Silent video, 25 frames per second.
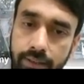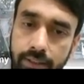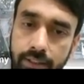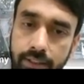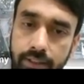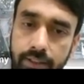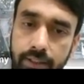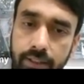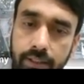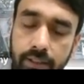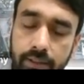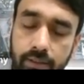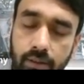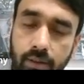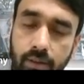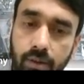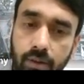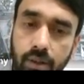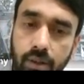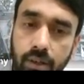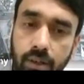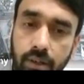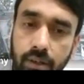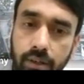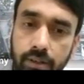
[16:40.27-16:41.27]
This
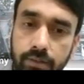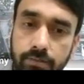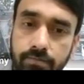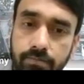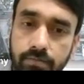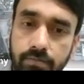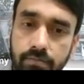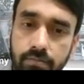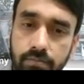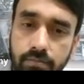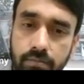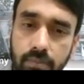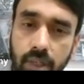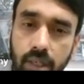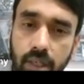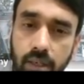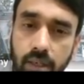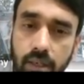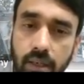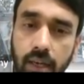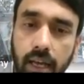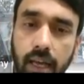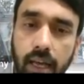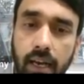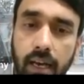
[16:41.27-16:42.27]

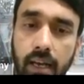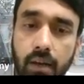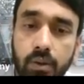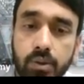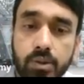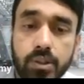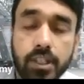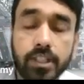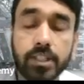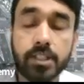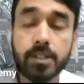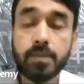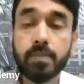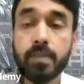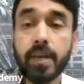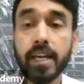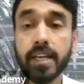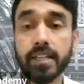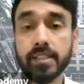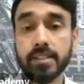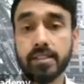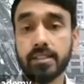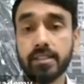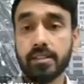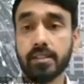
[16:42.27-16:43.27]
allows the
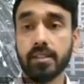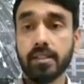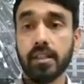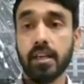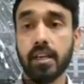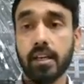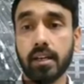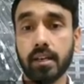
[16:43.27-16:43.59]
space